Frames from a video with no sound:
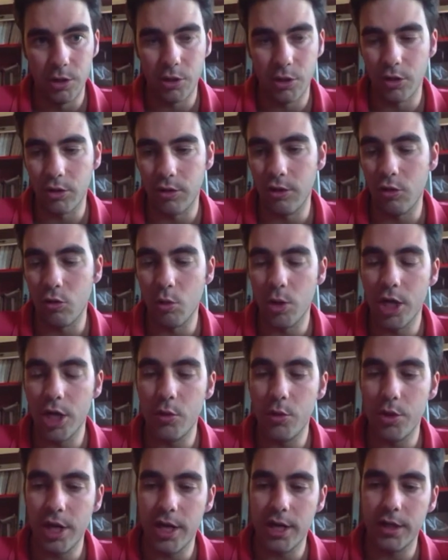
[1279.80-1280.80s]
Because this way
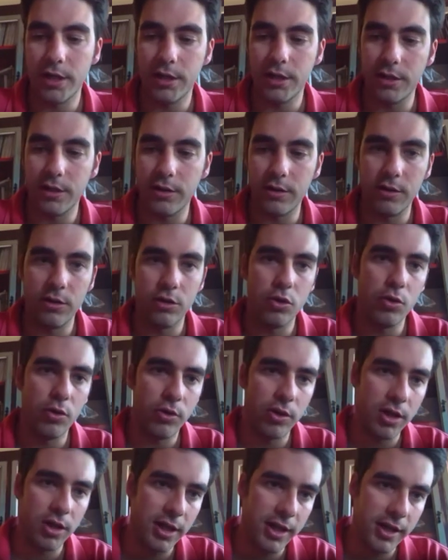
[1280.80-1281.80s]
we are
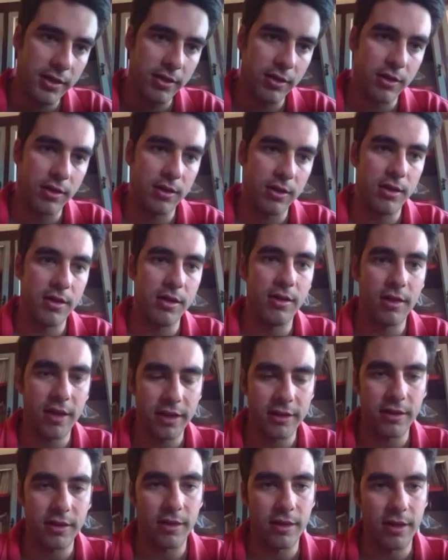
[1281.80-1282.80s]
using less
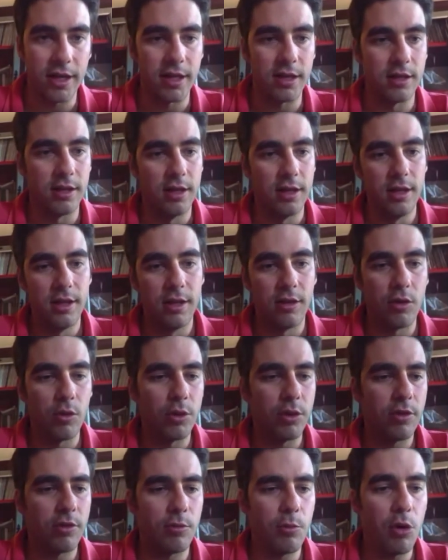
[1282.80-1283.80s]
insecticide. So
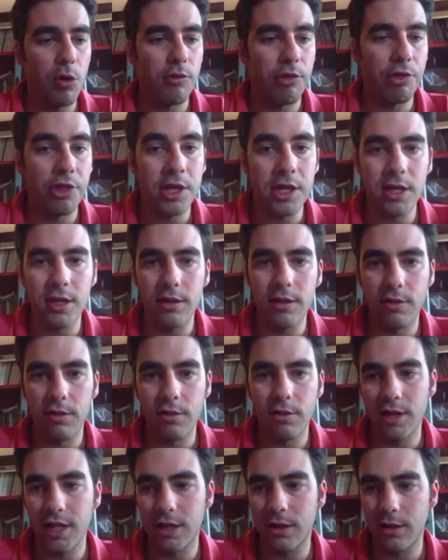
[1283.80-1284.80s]
it's small
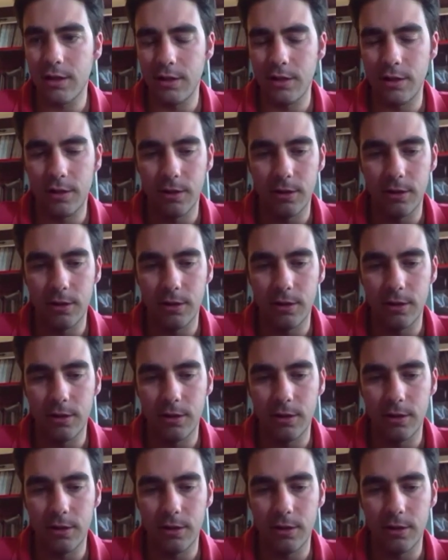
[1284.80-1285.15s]
things that